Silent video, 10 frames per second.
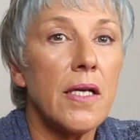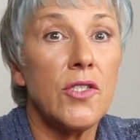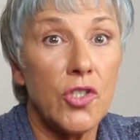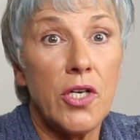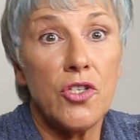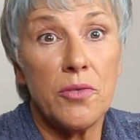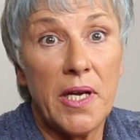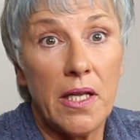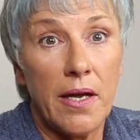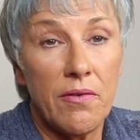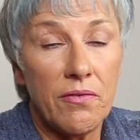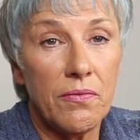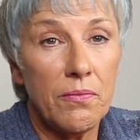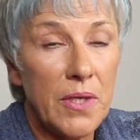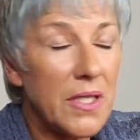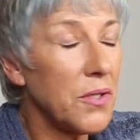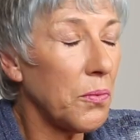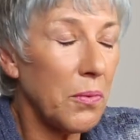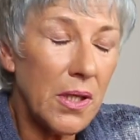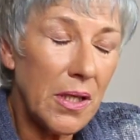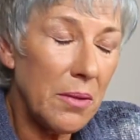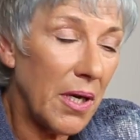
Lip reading: has changed my life. It's really